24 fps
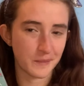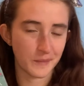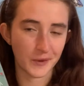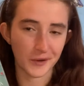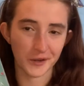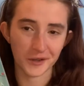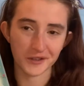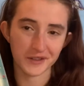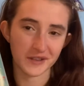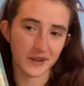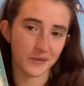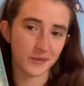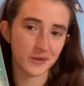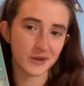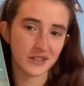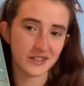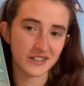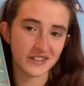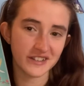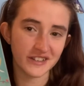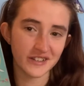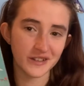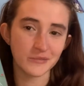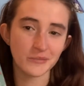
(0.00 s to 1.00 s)
because I
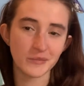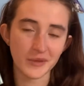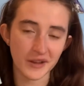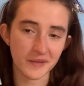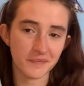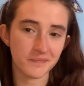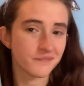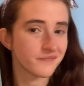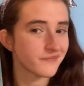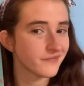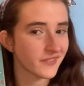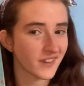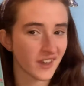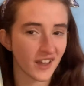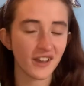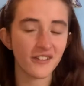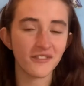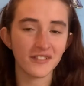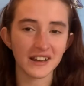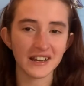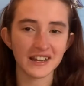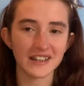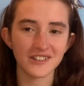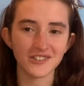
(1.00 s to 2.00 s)
wanted to, but I
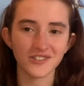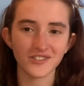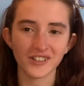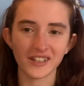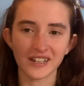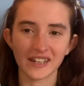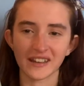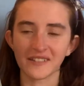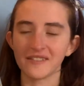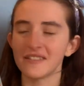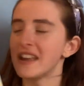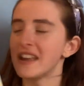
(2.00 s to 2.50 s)
really enjoyed it.